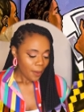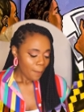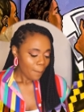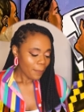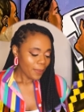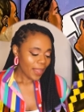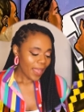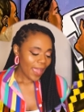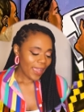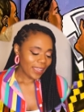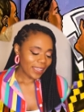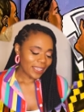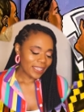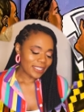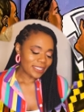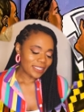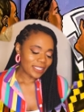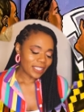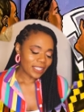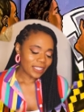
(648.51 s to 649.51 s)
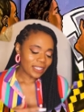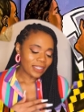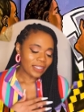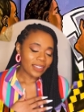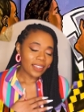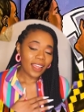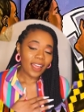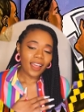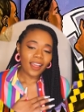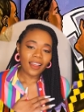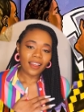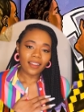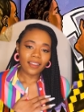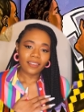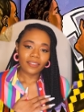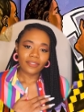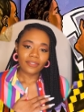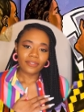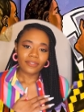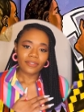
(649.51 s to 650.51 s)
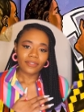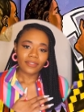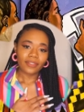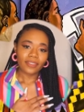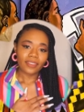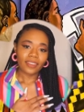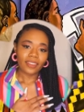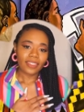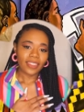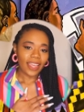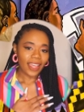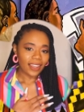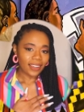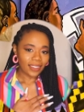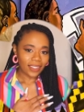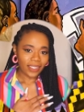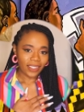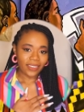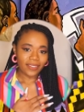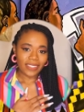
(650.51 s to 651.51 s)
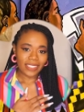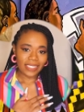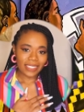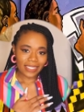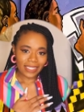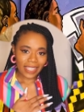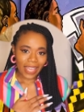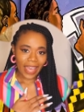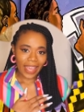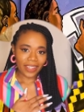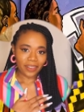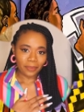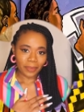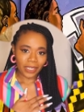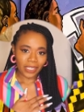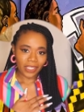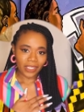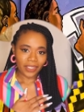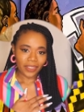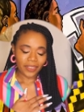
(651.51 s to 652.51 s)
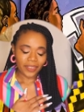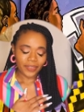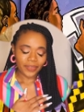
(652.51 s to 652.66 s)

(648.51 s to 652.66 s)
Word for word: Black is the love that lives inside me.